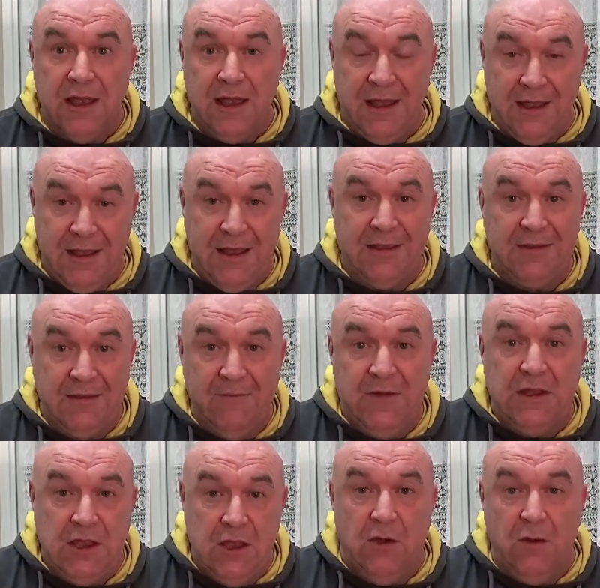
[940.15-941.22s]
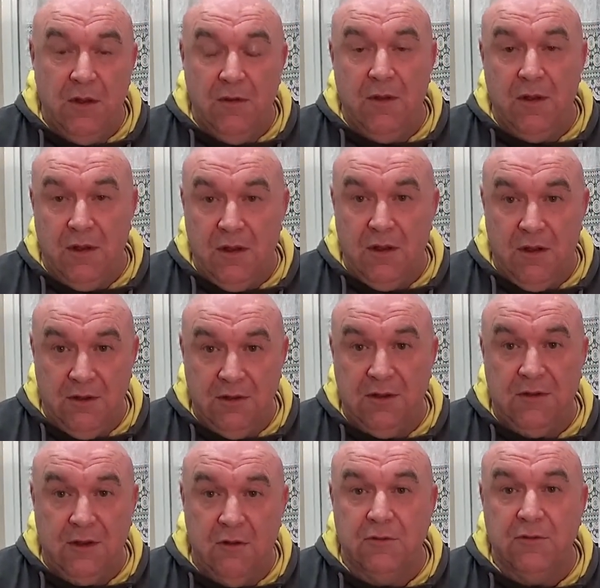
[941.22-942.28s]
as a video on
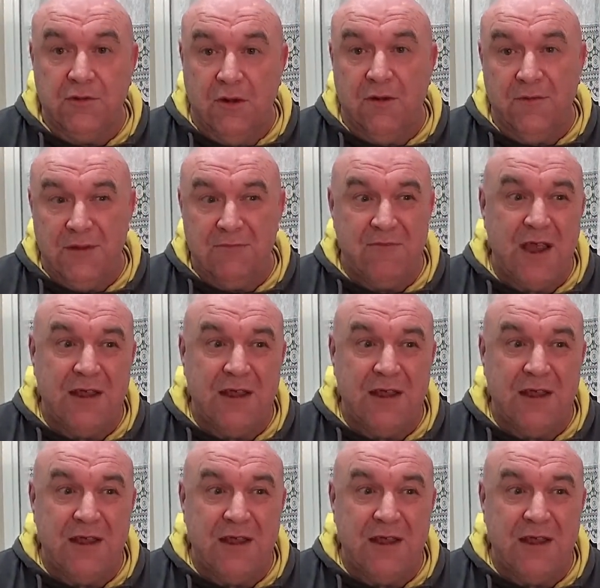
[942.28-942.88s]
its own sort of thing,